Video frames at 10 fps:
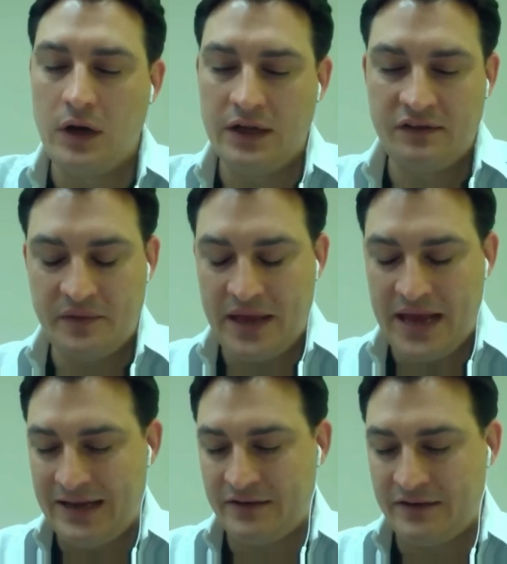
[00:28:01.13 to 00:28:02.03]
was
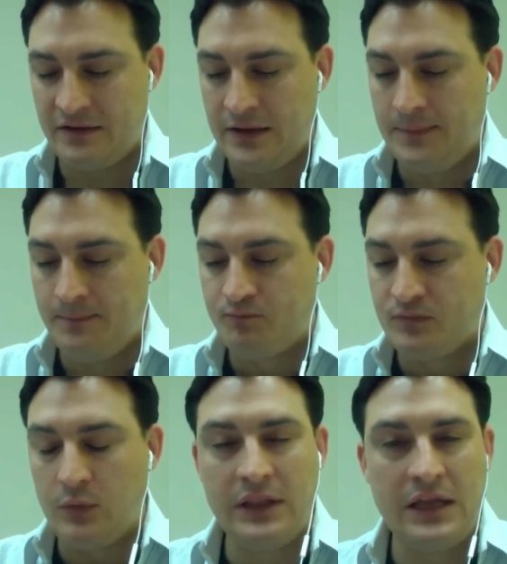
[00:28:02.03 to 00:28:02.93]
that
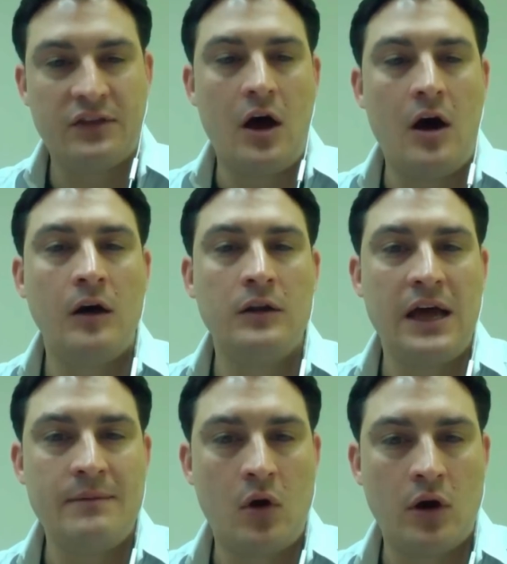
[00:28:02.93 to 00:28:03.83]
we let the
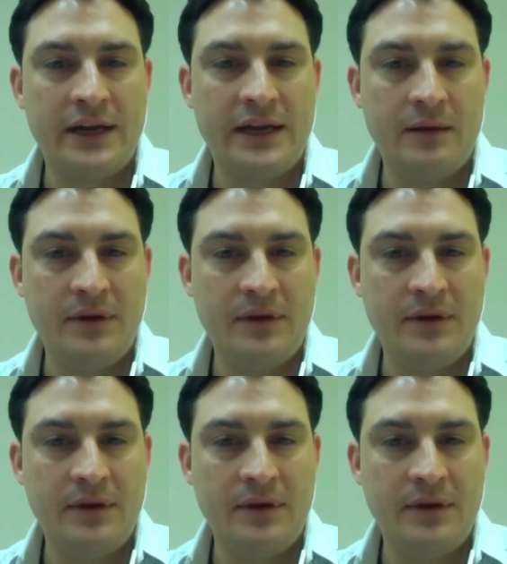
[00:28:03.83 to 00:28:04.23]
online marketing,